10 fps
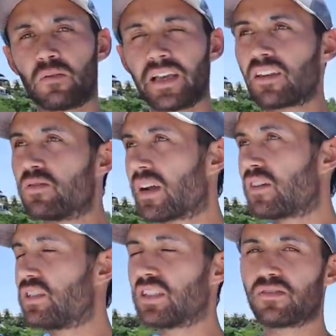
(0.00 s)
We had to
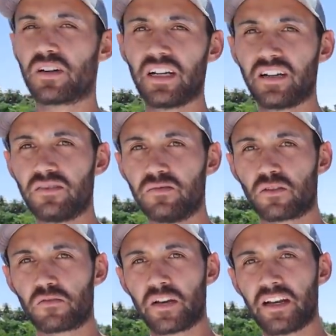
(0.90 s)
anchor just for a little.
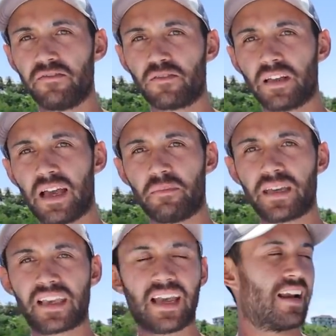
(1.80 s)
We're waiting for that
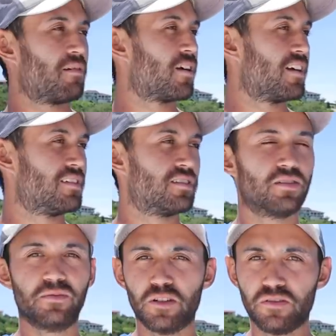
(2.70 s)
big catamaran
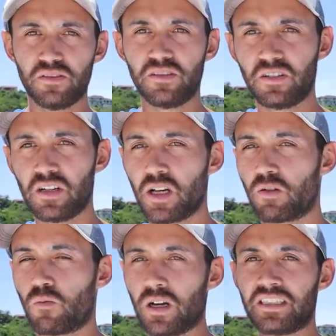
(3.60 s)
to move.
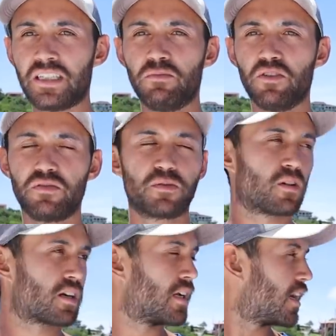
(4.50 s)
Once he moves,
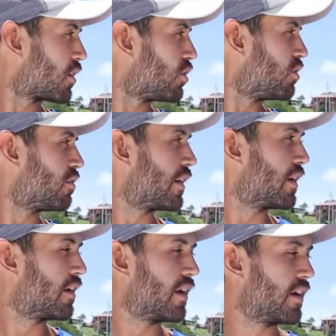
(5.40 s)
we're gonna go
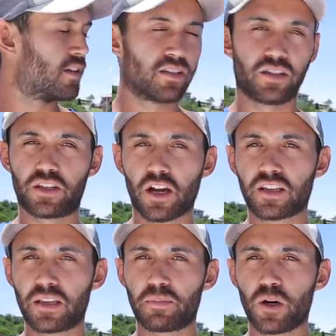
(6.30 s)
and
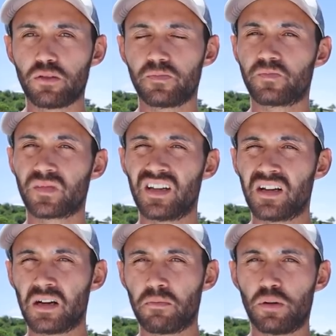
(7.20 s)
dock the boat.
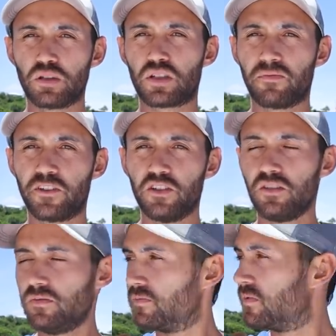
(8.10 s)
Put some fuel.